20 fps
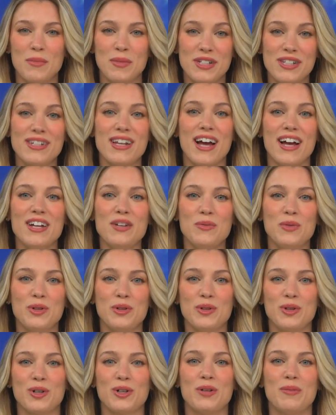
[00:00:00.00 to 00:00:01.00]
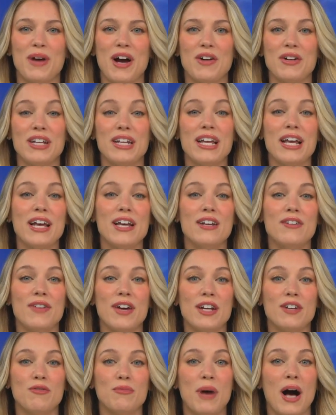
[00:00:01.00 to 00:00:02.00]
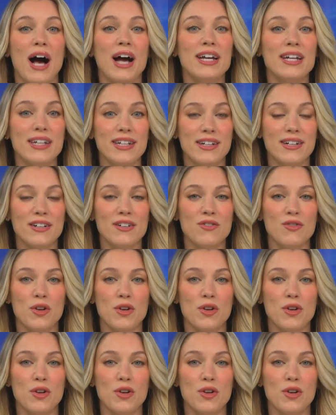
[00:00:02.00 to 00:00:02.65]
tonight, we'll learn about an innovative pioneer